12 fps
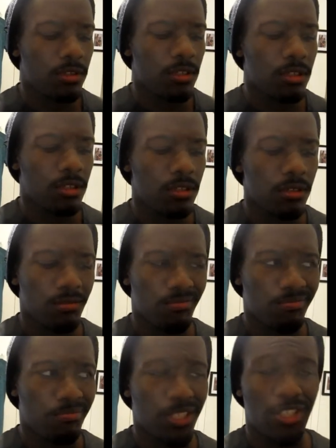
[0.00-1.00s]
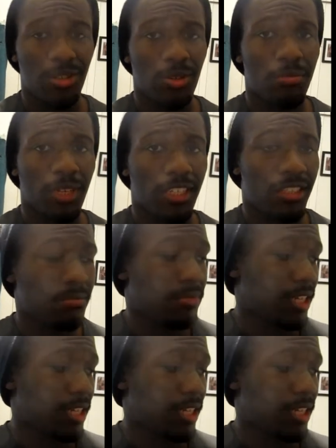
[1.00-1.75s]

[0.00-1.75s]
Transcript: to be so amazing,